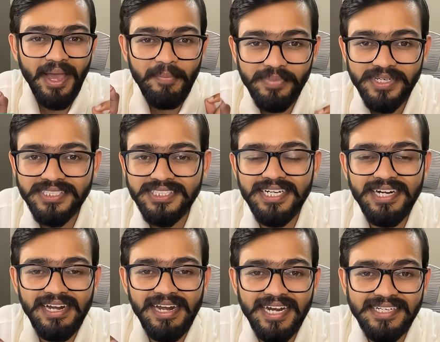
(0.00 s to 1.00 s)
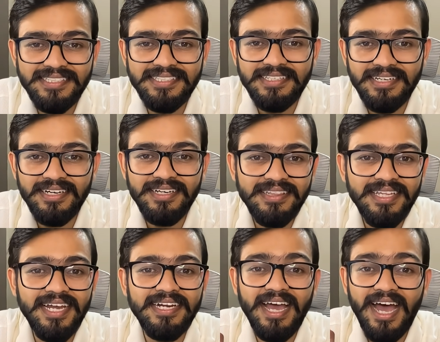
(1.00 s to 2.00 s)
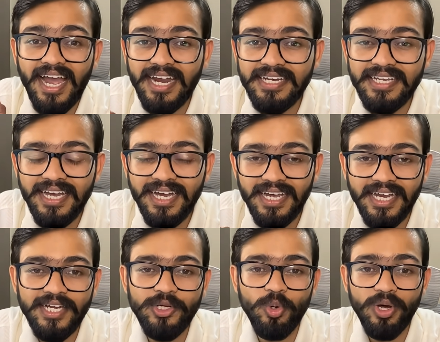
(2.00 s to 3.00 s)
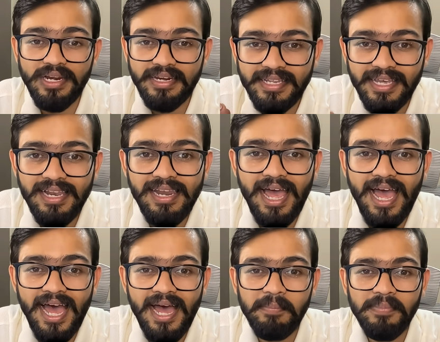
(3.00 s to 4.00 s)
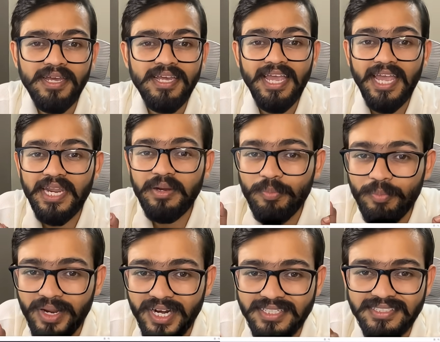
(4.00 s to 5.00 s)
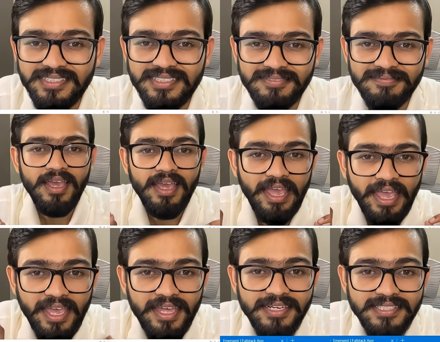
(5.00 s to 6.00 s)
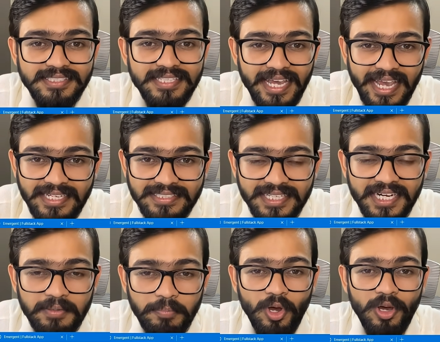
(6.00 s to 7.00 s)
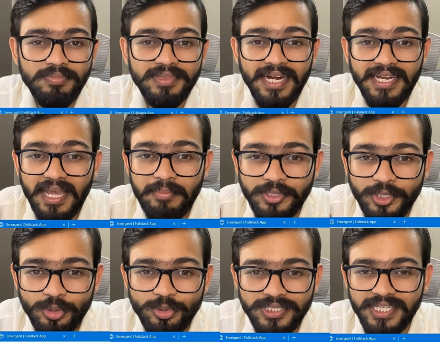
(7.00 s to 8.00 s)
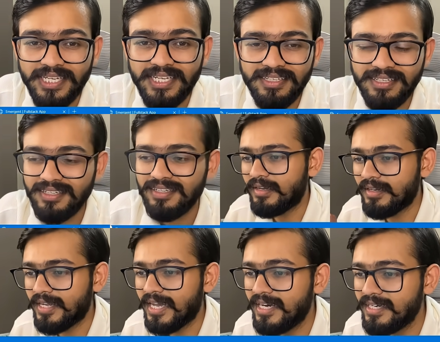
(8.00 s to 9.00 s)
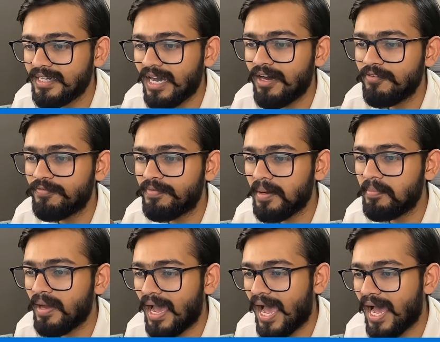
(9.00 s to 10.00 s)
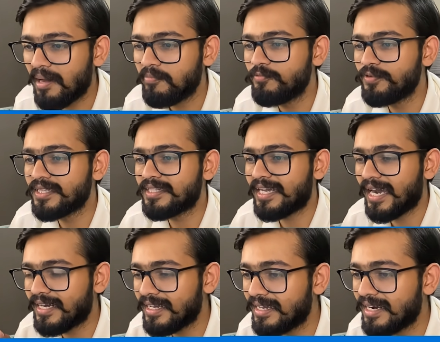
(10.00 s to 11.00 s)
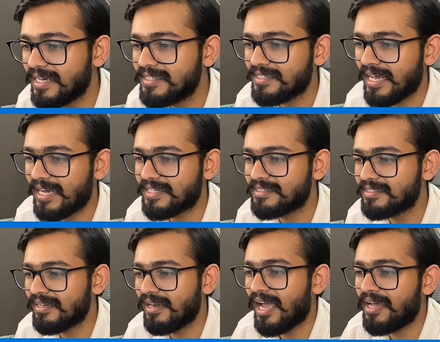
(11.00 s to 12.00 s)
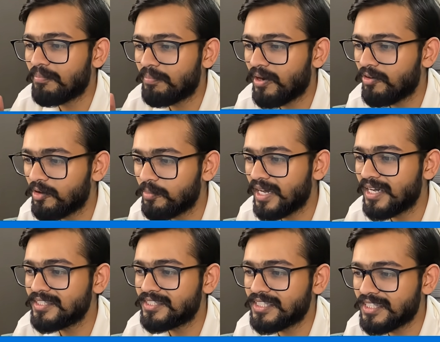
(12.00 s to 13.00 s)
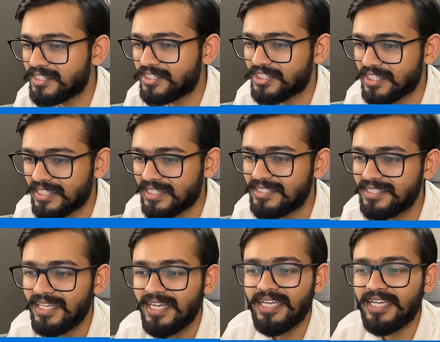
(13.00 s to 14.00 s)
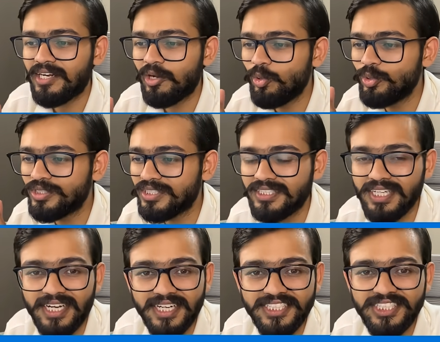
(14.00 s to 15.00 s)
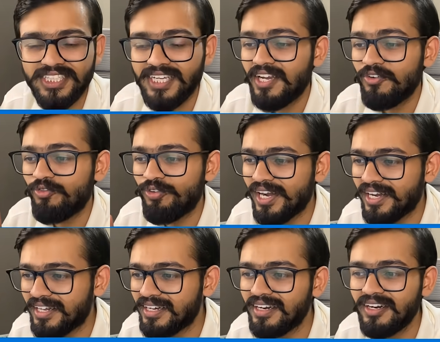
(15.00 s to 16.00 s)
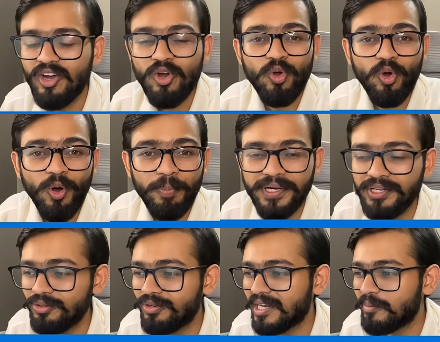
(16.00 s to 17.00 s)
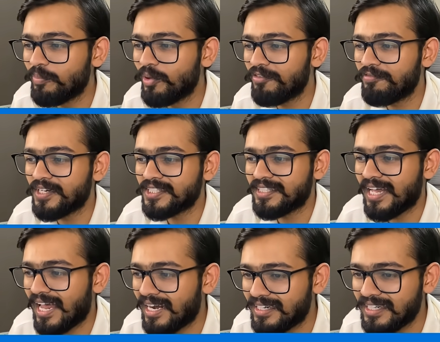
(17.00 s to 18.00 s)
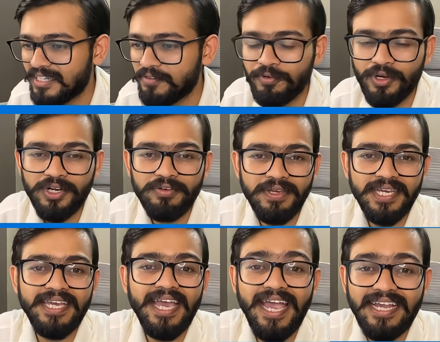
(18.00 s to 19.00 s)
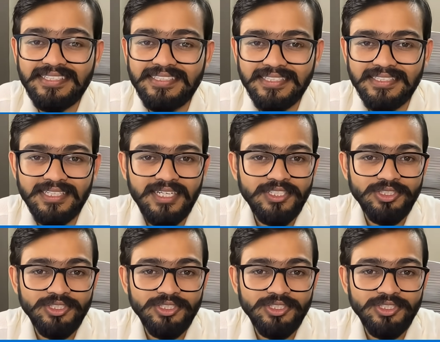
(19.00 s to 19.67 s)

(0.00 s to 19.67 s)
Emergent, let's turn that idea into a real app in minutes. Here is the exact prompt that I'm using. Create a web app with categorized Excel and Power BI cheat sheets. Include search, filter, copy to clipboard functionality for quick access.